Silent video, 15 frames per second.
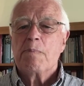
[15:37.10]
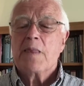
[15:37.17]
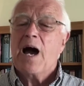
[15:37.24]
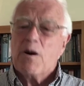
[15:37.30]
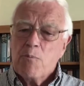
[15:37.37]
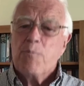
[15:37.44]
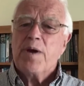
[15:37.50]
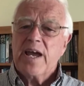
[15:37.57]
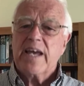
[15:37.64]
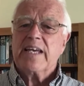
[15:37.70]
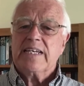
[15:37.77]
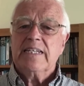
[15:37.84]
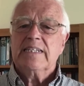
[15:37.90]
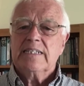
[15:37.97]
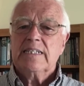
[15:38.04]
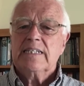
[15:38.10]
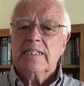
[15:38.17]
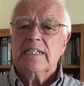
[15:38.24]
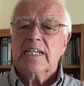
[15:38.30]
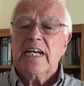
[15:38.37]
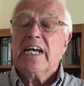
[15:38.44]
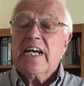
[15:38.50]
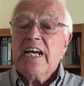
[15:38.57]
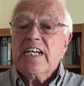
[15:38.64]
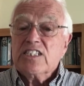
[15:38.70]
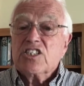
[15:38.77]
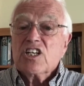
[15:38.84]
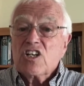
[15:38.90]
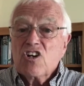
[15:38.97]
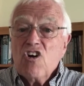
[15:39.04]
How big
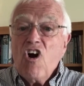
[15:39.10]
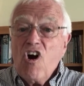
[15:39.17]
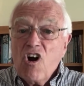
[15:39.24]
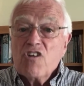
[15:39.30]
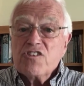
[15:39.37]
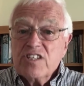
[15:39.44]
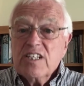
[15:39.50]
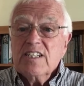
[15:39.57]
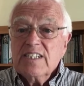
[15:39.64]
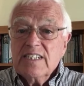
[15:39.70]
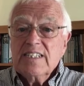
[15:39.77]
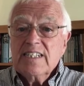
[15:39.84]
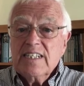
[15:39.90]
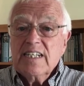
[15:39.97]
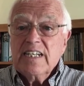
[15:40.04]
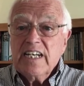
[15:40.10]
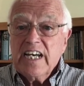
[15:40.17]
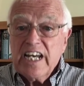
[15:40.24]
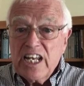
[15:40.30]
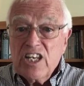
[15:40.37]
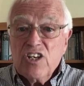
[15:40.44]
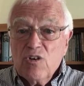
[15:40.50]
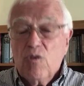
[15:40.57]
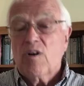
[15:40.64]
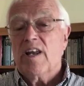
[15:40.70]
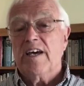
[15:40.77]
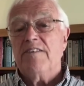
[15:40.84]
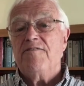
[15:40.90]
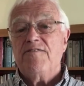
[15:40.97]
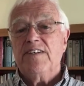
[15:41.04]
is the God in your
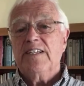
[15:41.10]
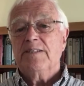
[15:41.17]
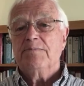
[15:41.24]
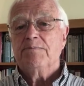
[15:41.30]
life?